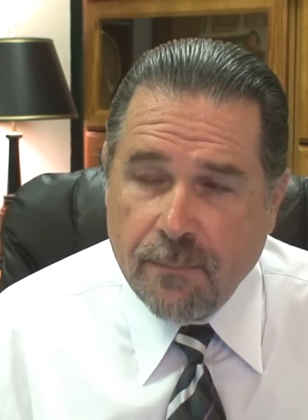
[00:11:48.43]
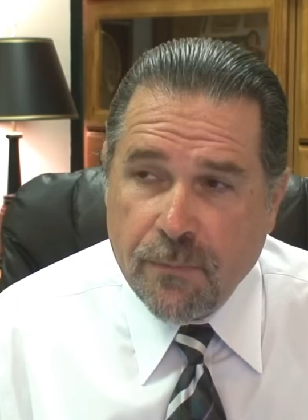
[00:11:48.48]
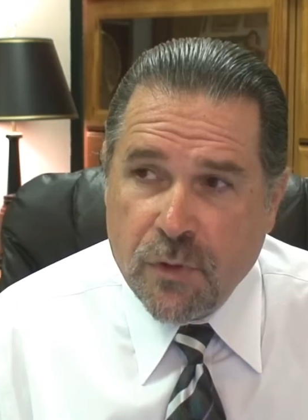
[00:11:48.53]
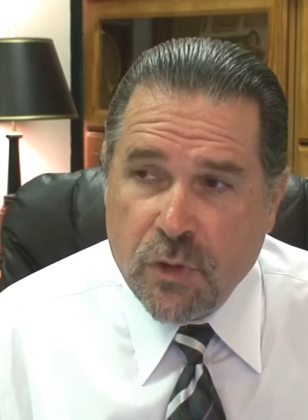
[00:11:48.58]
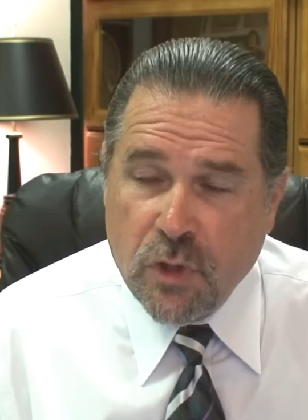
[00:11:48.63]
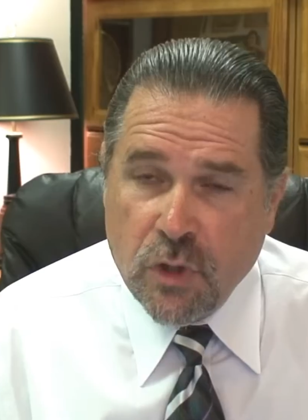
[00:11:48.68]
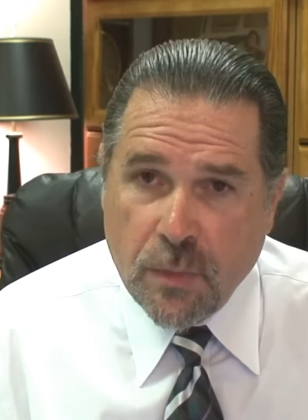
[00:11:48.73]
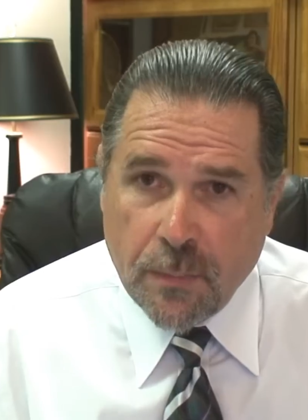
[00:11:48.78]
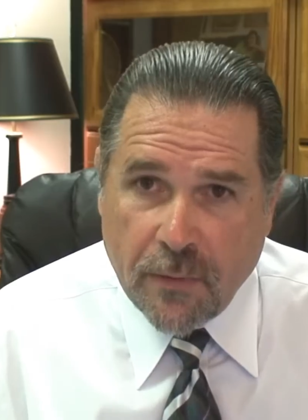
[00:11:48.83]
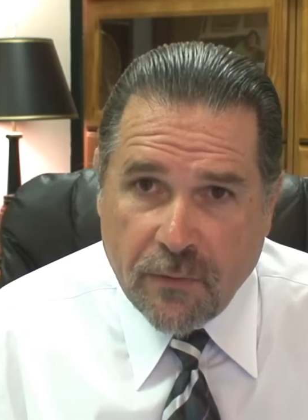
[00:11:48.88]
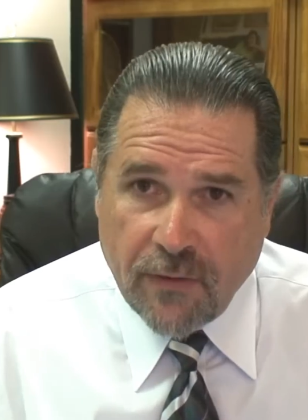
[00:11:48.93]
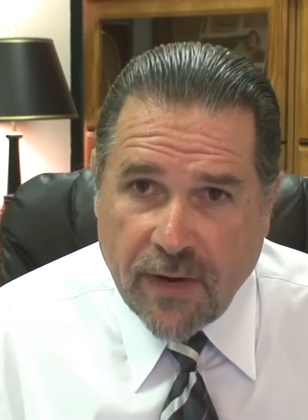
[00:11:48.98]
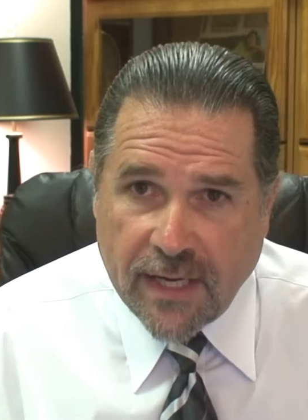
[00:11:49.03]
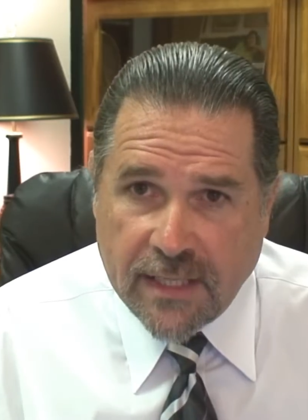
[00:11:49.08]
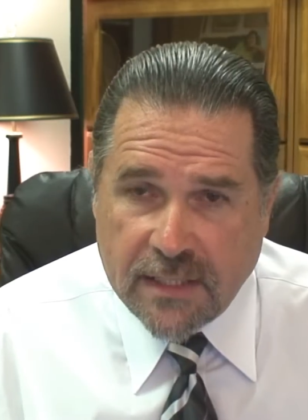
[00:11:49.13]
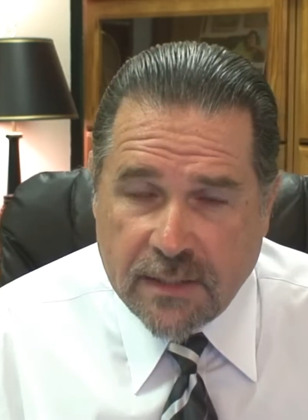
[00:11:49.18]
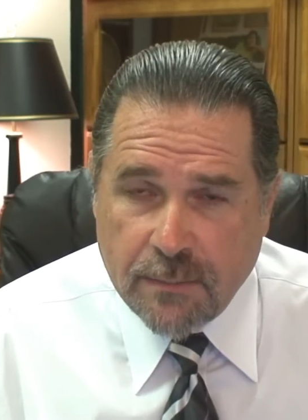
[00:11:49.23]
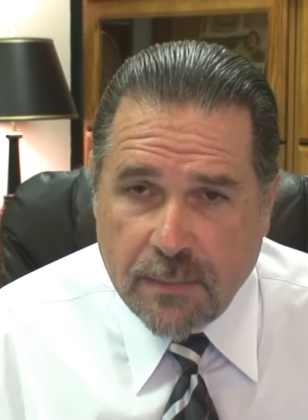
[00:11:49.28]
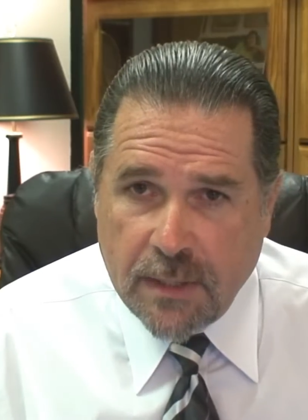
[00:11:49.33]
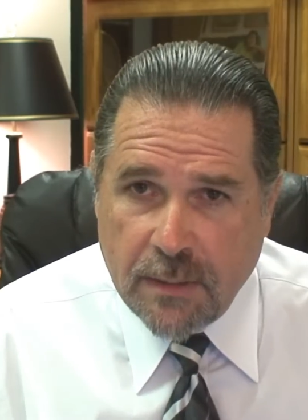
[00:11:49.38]

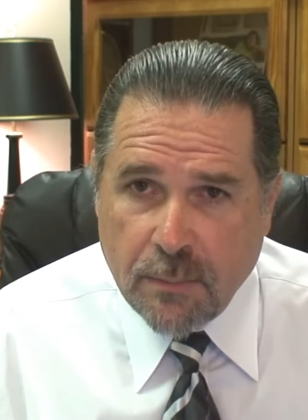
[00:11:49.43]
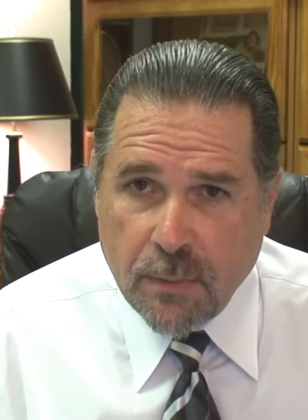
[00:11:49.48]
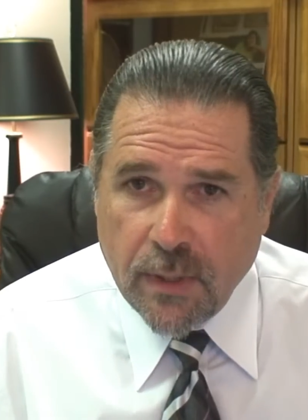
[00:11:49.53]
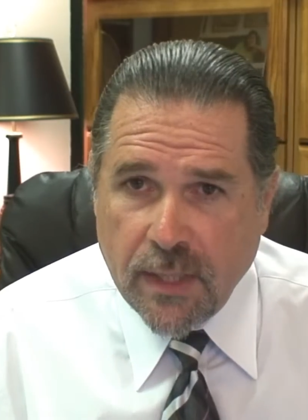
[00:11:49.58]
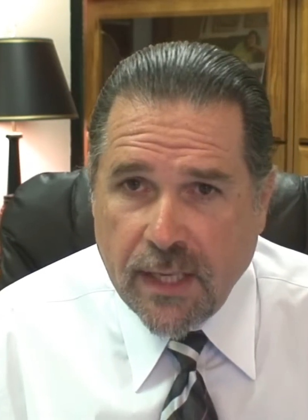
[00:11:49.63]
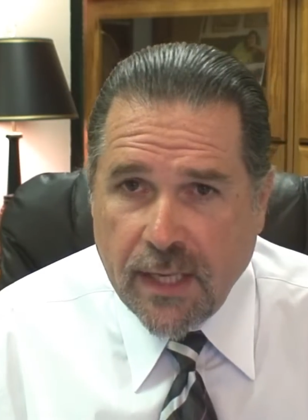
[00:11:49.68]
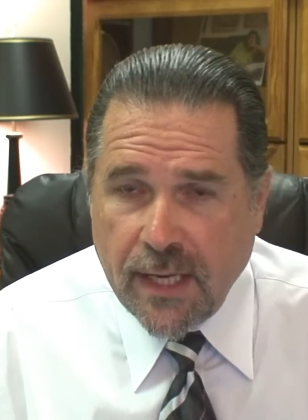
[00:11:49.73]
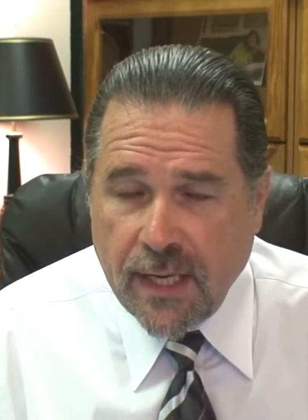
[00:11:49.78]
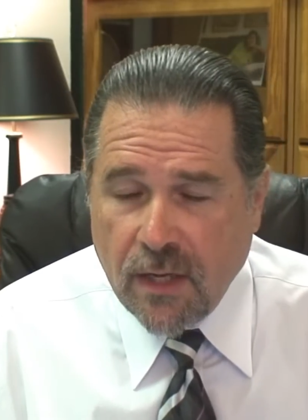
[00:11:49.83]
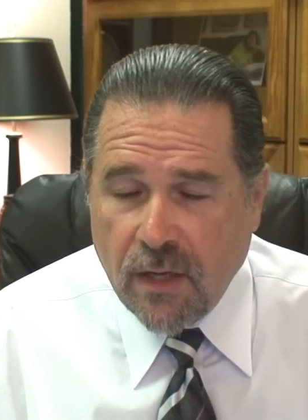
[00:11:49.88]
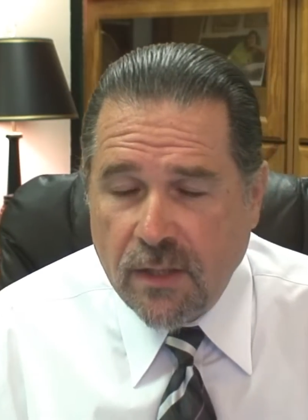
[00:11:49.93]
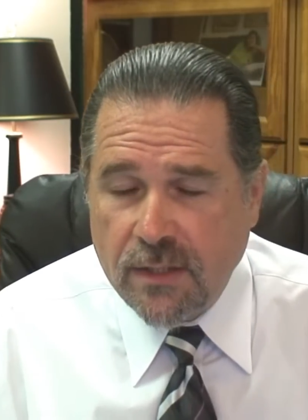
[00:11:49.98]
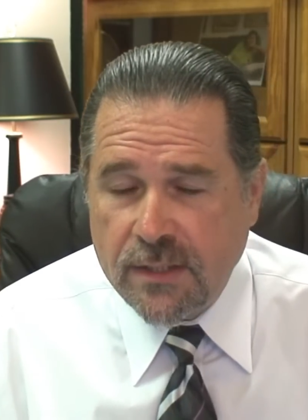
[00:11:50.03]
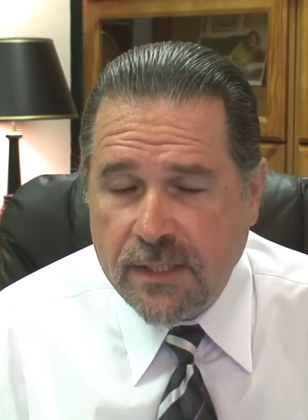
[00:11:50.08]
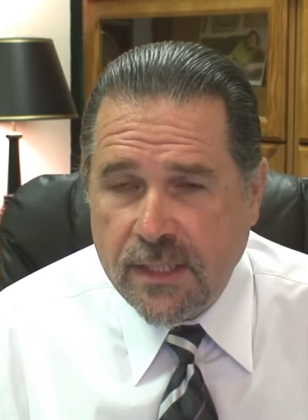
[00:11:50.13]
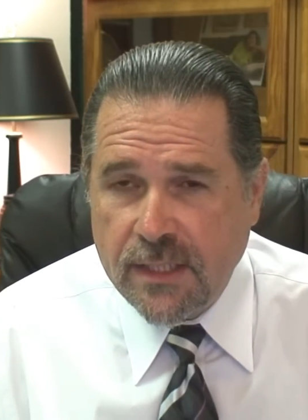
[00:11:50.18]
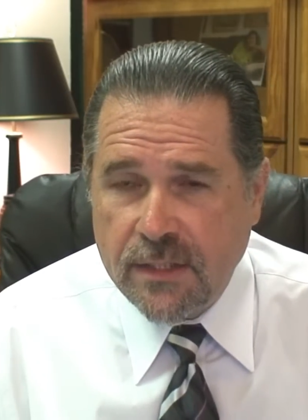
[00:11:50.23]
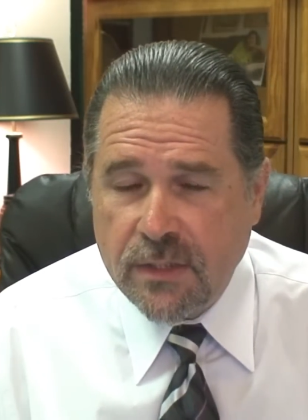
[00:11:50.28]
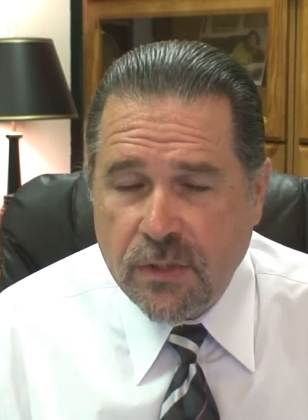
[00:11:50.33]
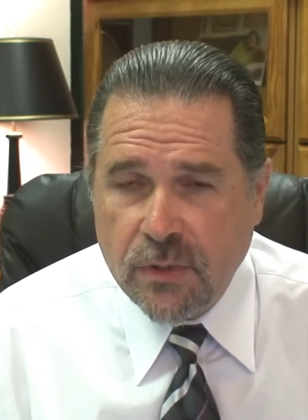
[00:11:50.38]
supervising people at our
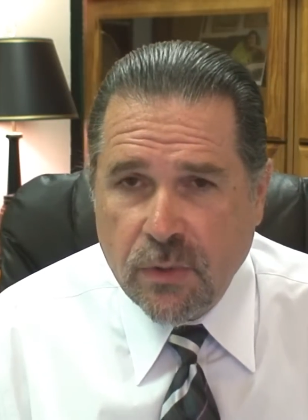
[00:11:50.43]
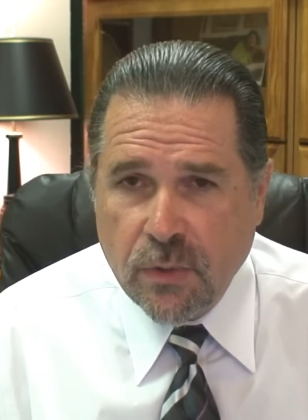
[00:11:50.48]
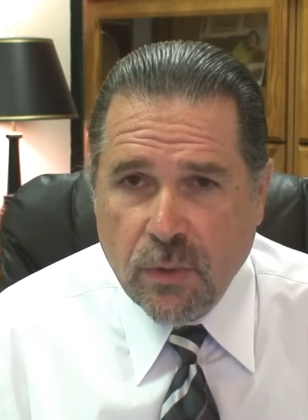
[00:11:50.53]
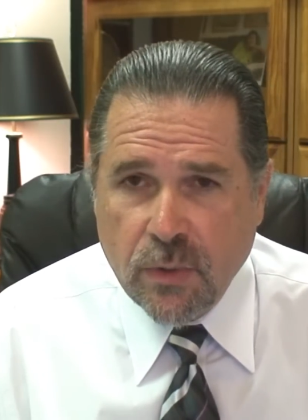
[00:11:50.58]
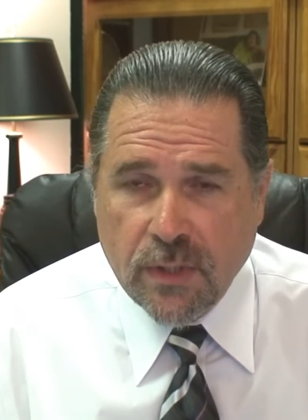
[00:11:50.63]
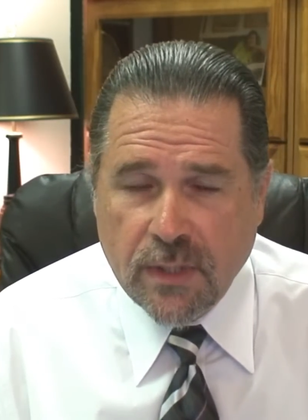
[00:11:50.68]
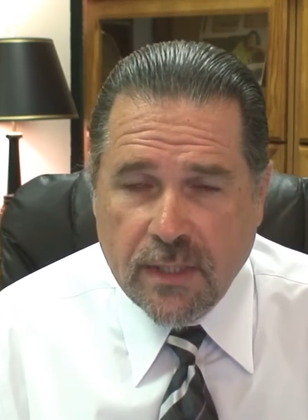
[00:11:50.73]
center who